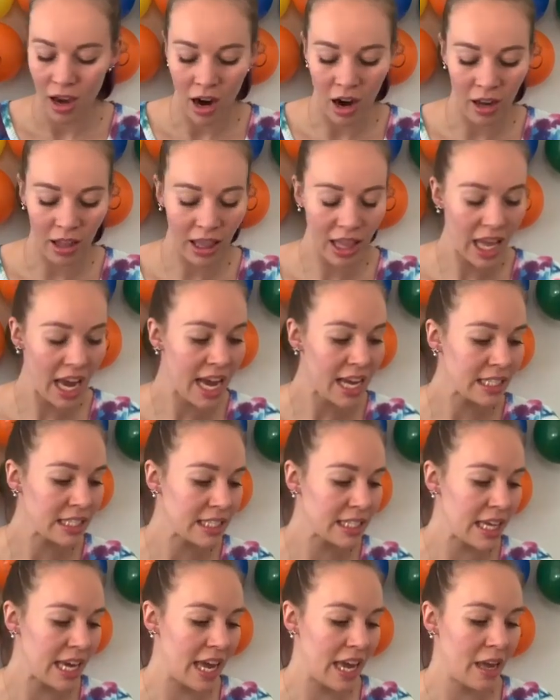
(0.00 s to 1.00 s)
Our
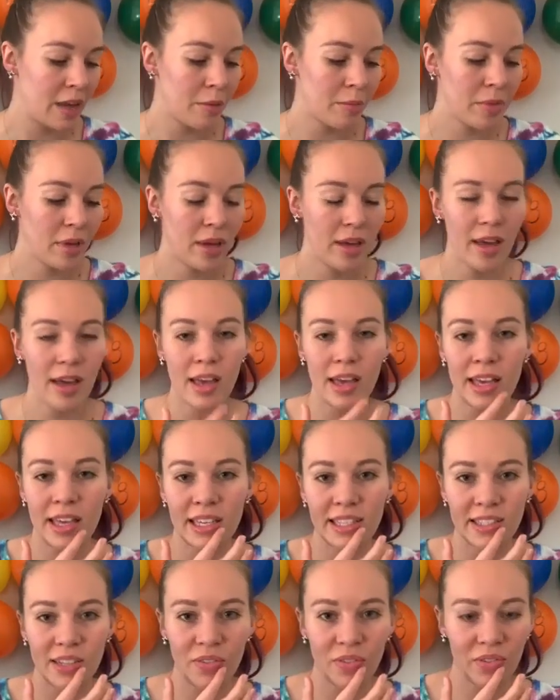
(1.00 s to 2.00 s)
last game
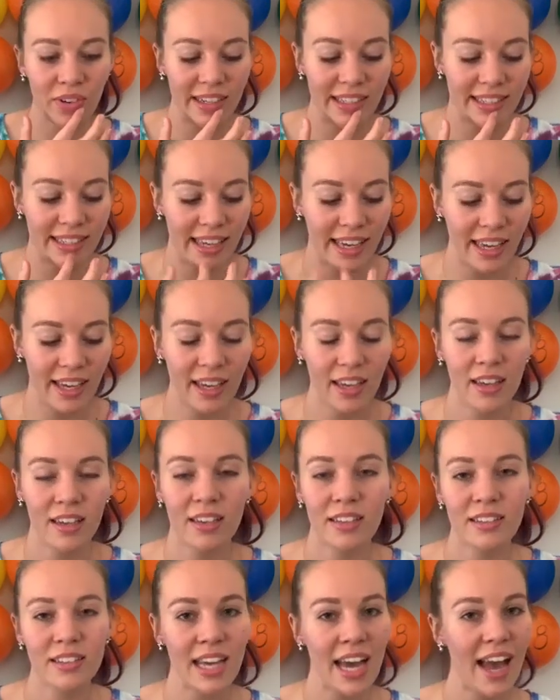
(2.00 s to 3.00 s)
is Risk It.
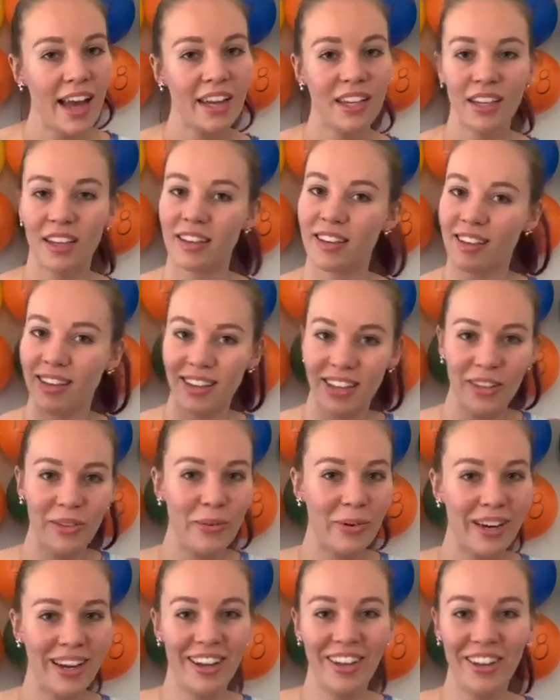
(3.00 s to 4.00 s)
Dad,
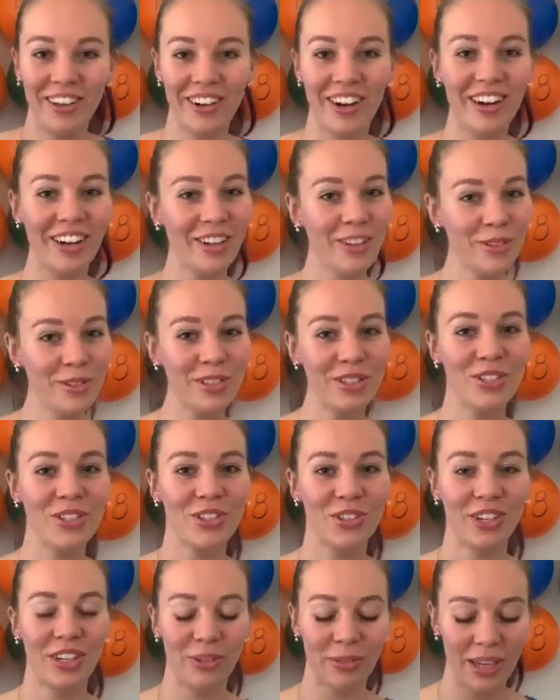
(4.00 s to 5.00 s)
you're on a losing
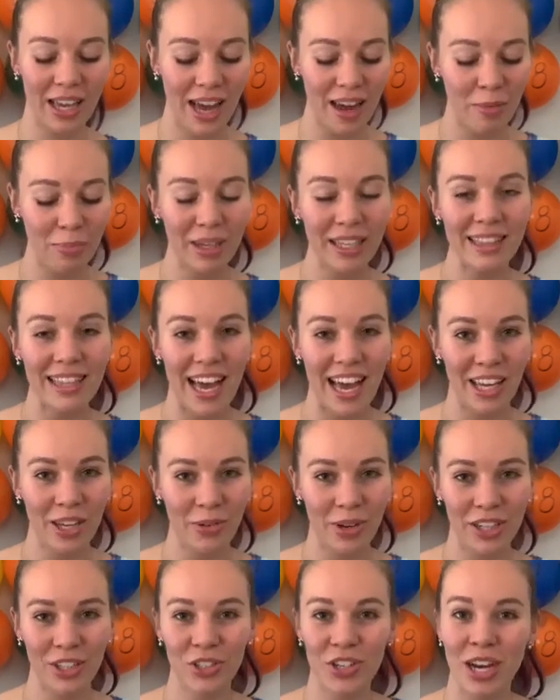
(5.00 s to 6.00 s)
streak. We gotta beat that. You
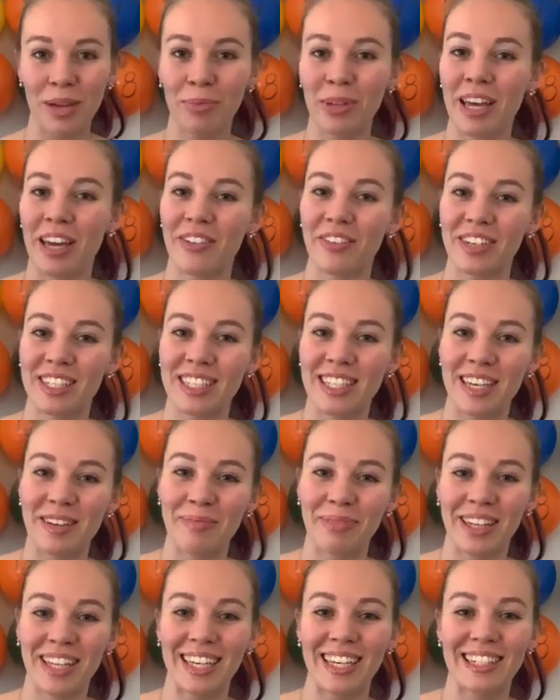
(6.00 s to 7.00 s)
wanna try playing Risk
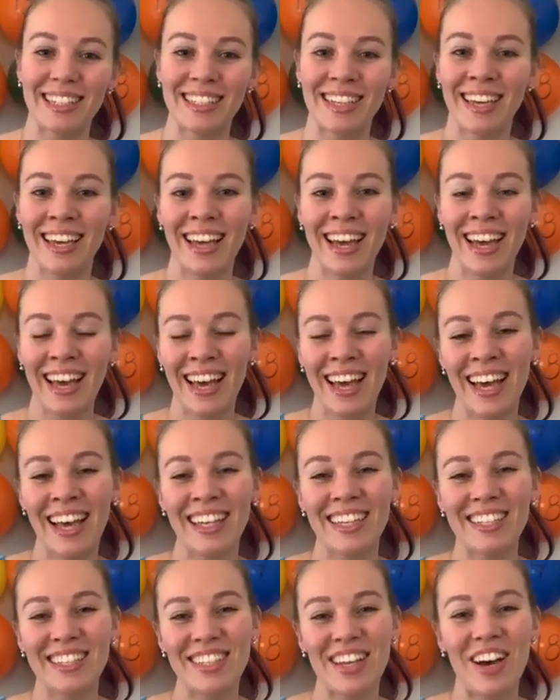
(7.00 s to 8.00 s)
It, please?
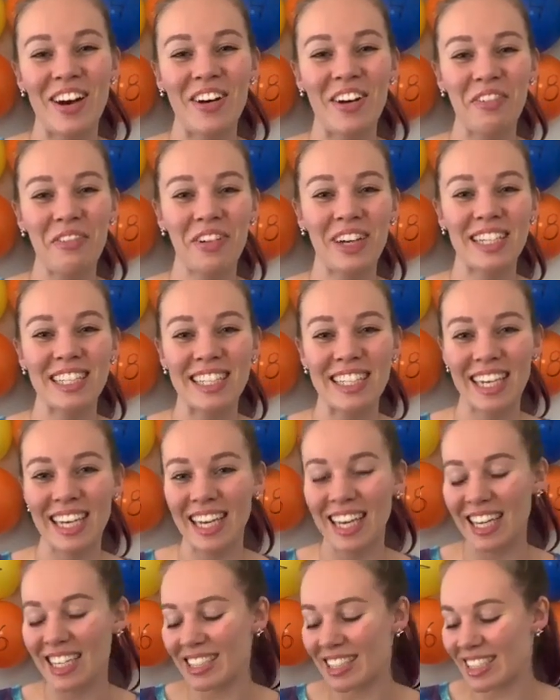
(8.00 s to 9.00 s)
So Risk
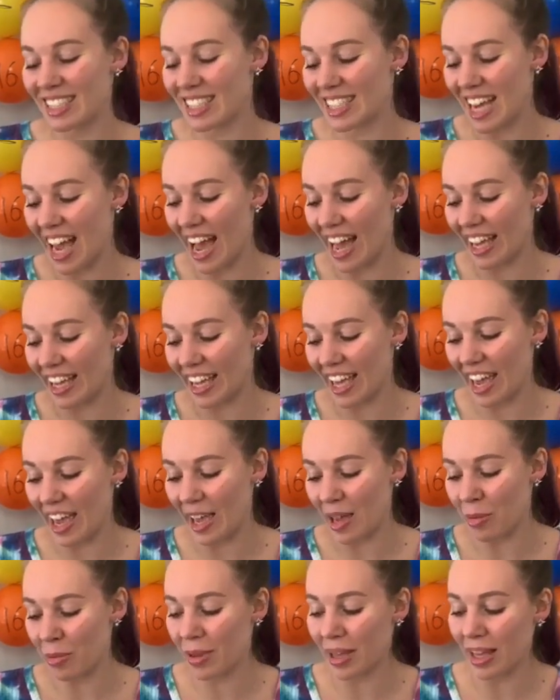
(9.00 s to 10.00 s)
It is a die game.